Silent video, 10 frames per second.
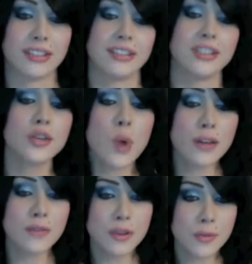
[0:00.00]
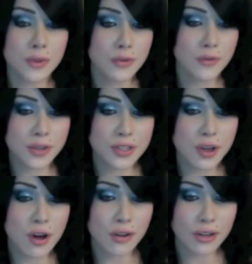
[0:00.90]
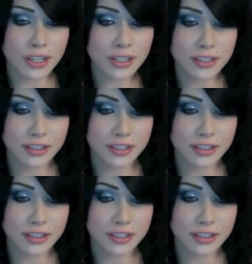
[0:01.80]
You're one of them. You're the first caller.